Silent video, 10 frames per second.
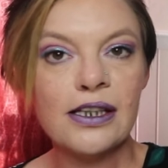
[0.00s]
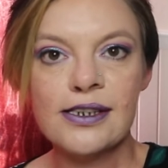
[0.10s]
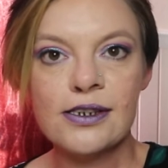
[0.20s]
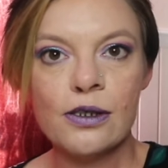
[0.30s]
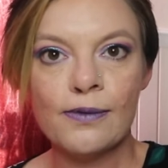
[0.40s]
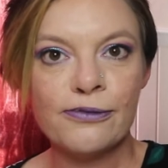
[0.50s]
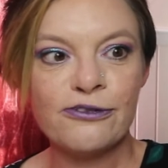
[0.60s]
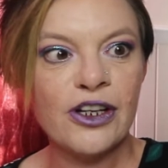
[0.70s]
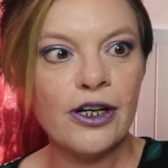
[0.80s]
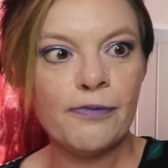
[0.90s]
this up
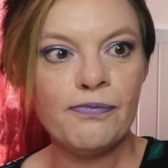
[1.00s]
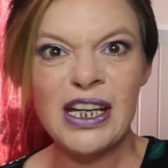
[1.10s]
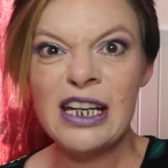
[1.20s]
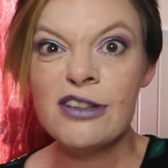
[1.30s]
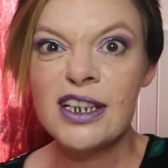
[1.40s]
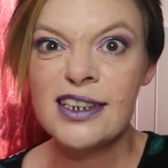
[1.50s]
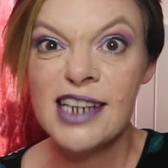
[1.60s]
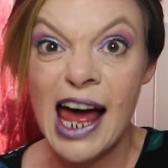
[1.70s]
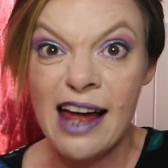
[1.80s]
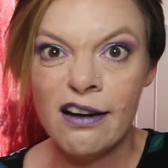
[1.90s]
for even a
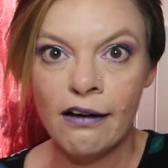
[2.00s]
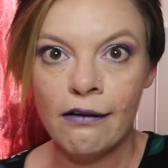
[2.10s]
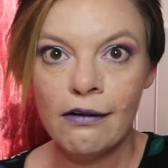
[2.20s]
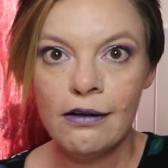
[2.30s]
tenner,